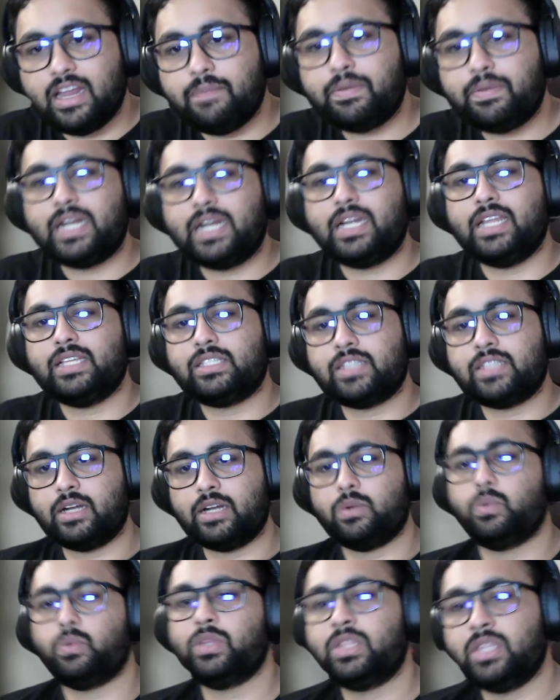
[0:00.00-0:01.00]
deliberately
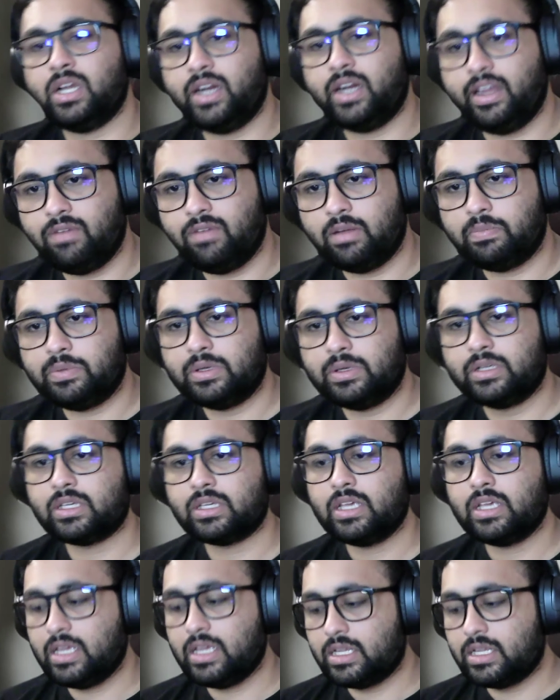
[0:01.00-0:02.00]
sit with the
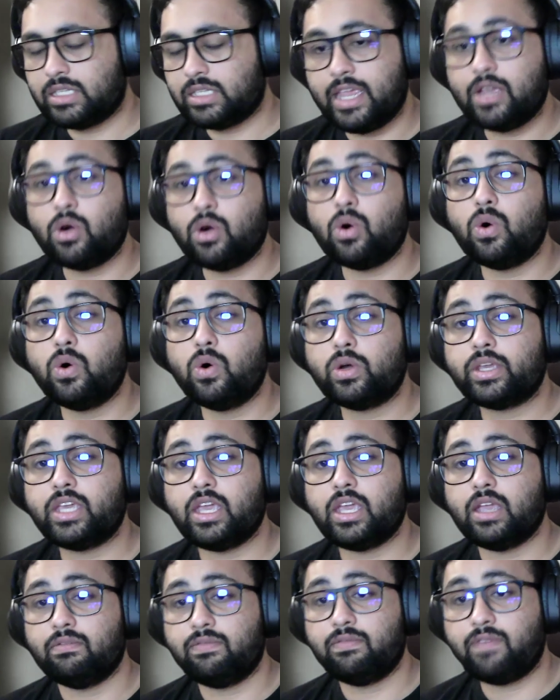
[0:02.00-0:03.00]
developers saying,
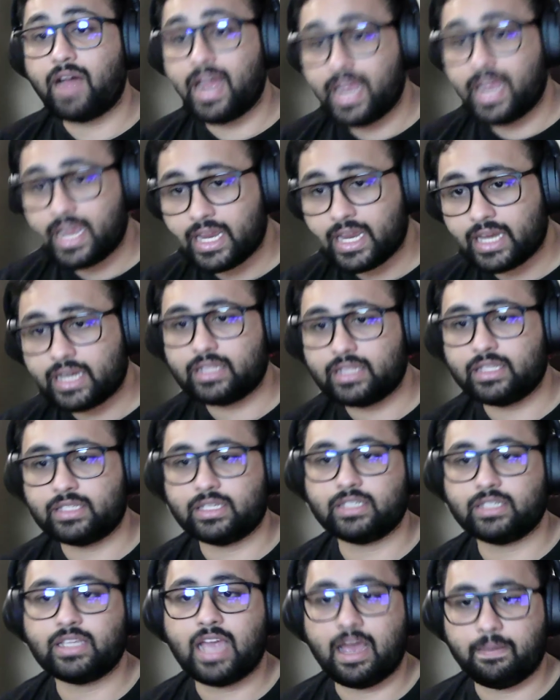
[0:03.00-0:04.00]
okay, why
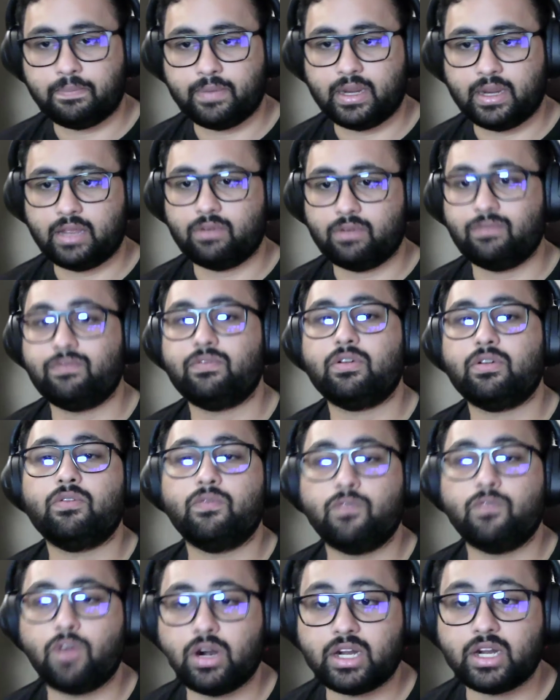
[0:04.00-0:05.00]
this is happening?
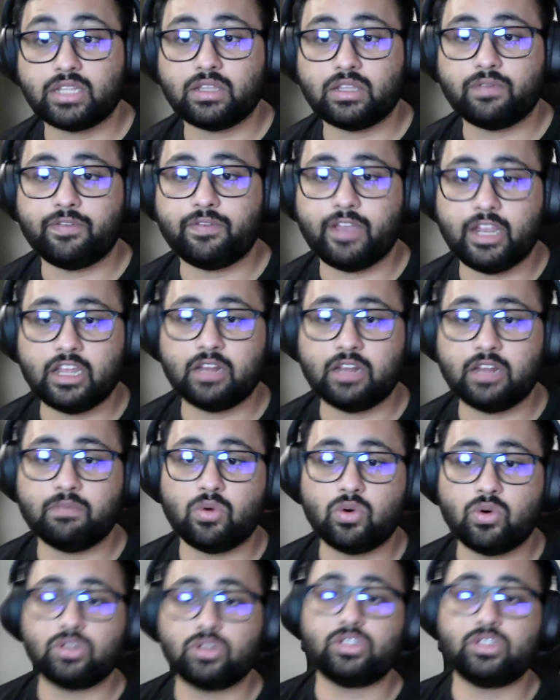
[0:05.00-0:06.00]
What are the
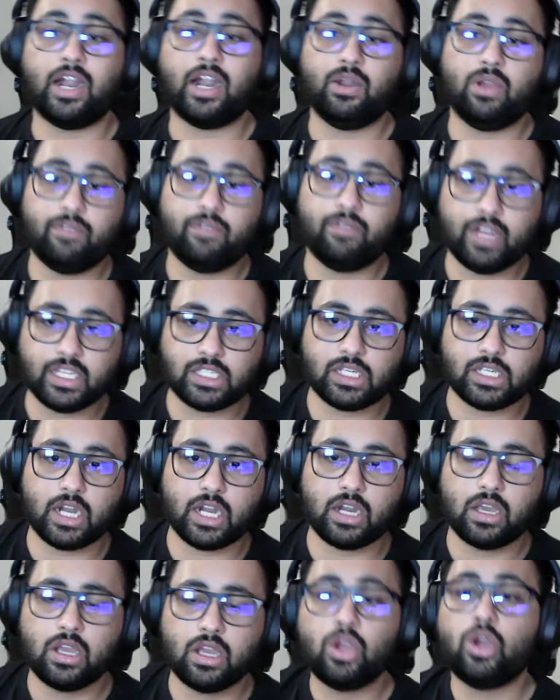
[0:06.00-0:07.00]
failure modes that you have
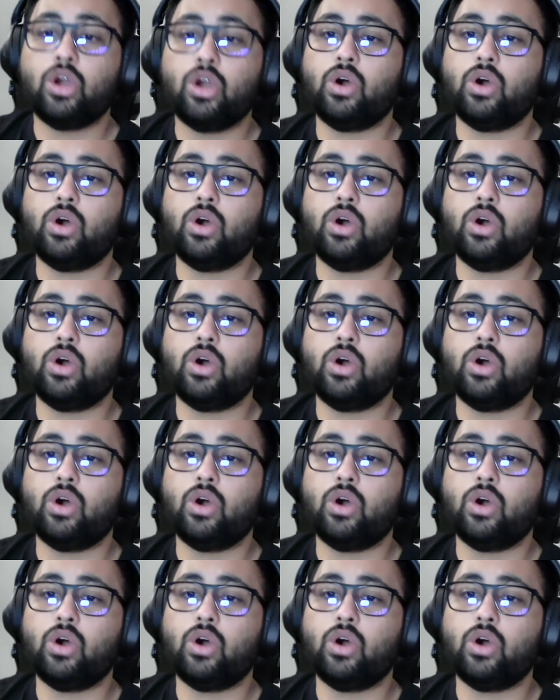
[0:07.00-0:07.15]
tested?